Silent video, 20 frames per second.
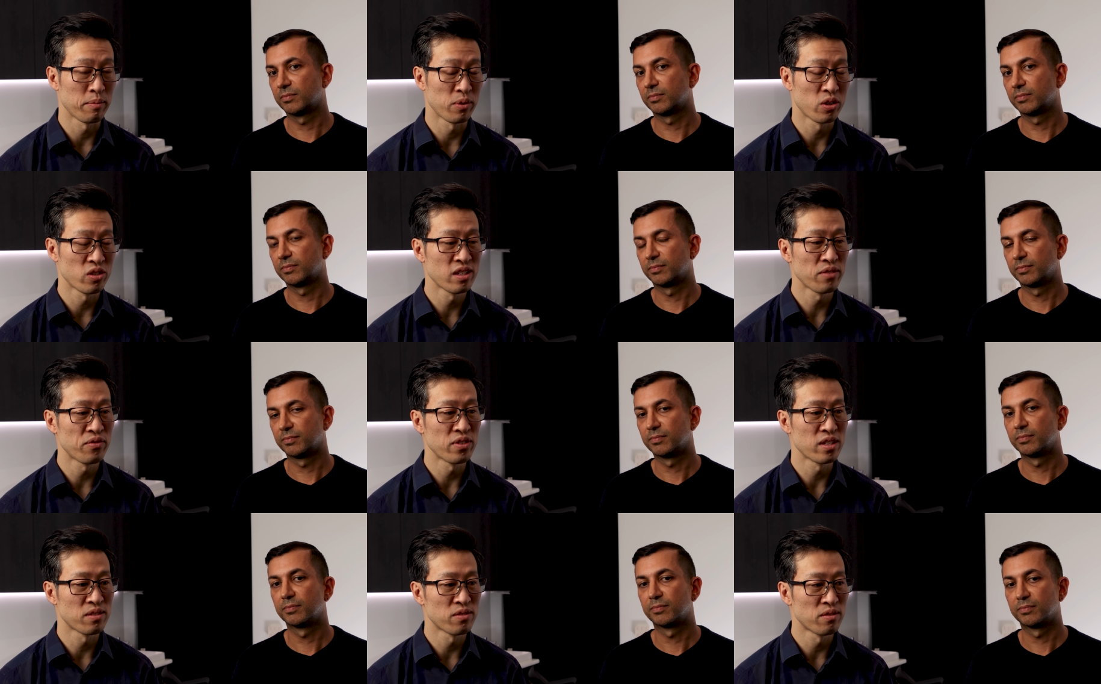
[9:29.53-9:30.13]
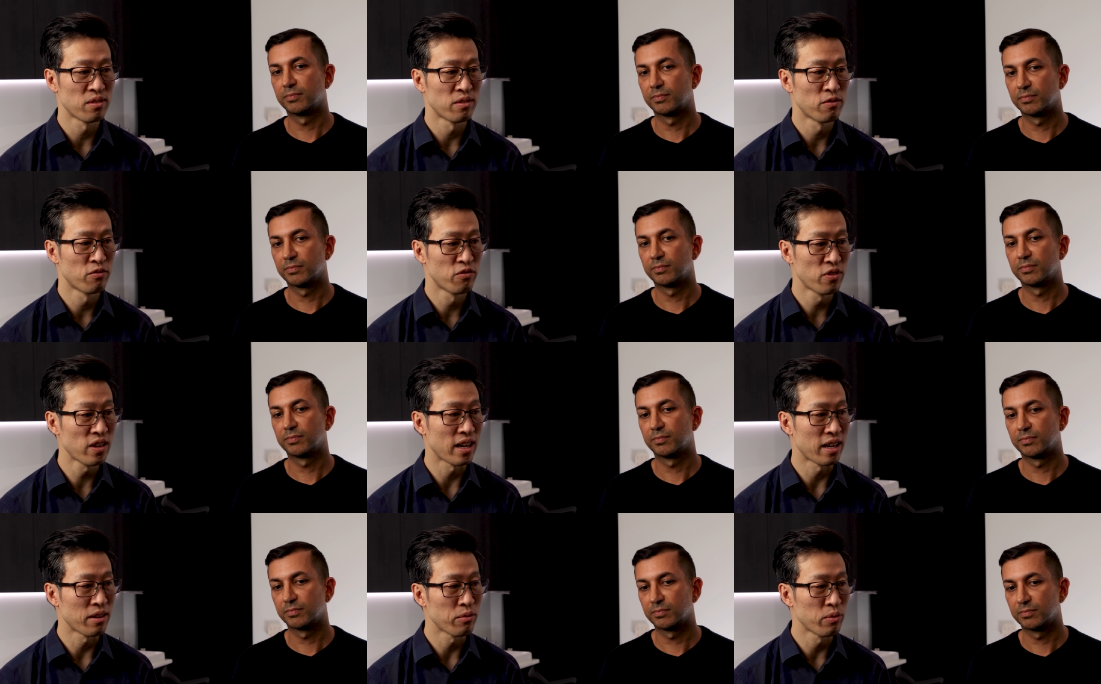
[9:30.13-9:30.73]
Speaker 1: Because if it's
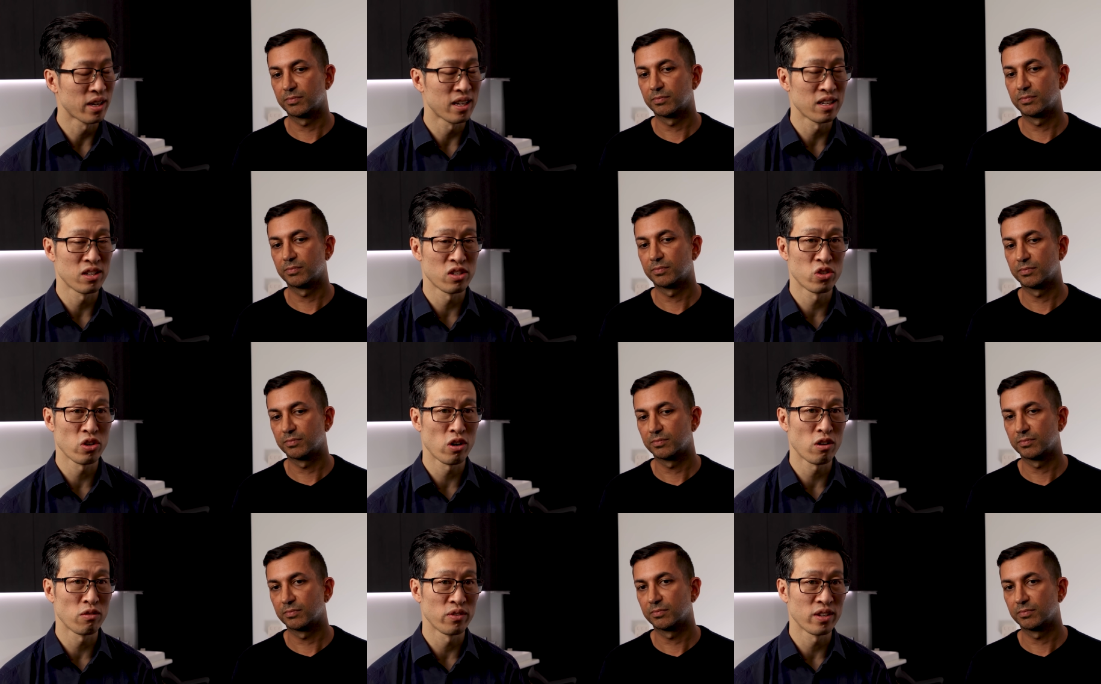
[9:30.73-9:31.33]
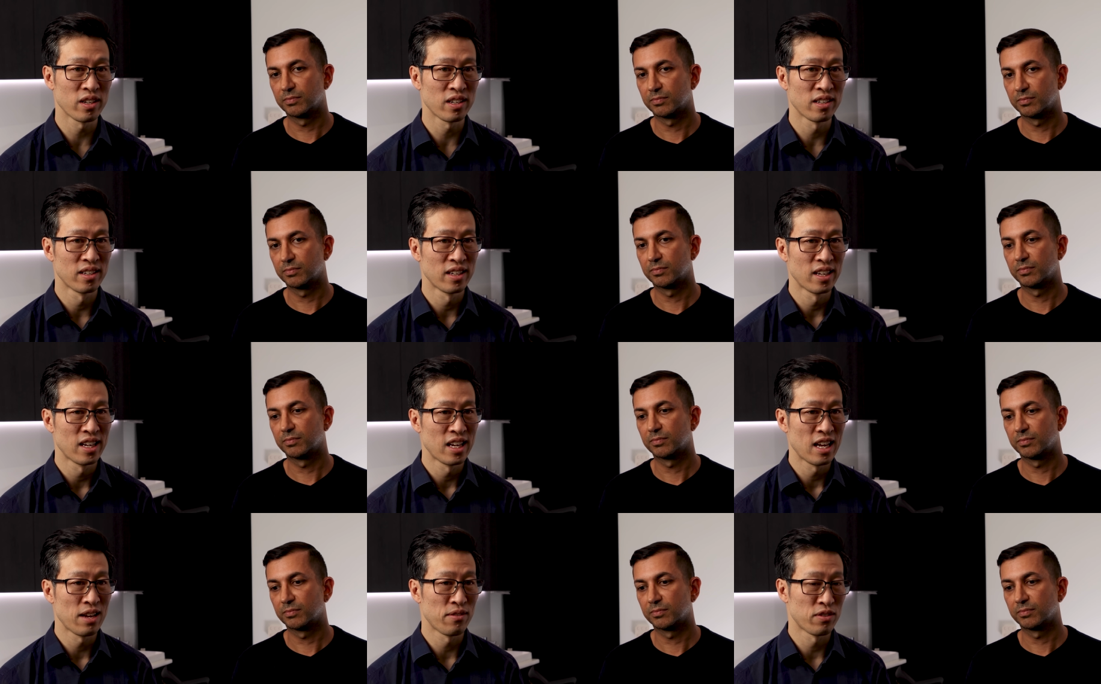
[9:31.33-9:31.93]
filler, we can dissolve it.
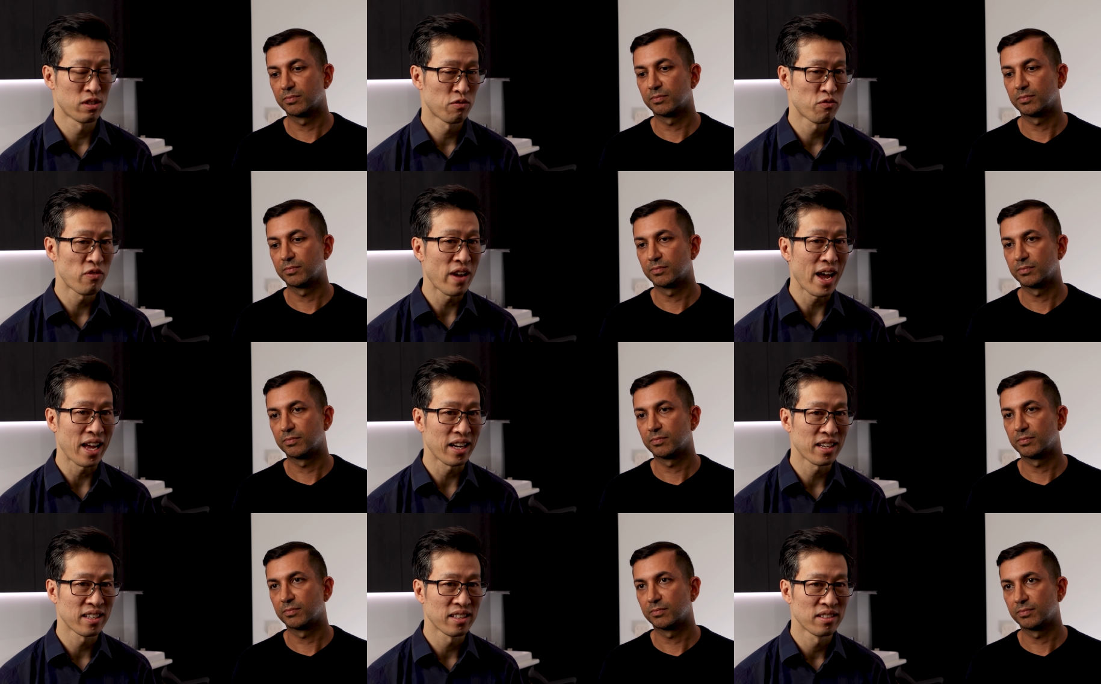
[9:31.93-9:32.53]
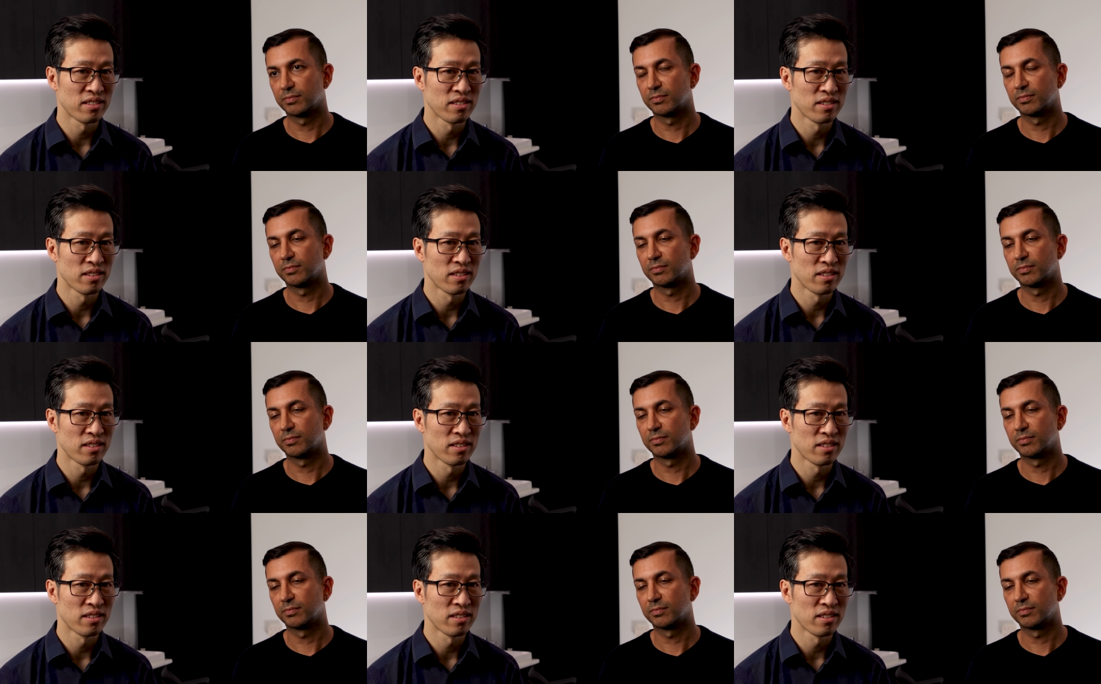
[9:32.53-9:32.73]
If it's fat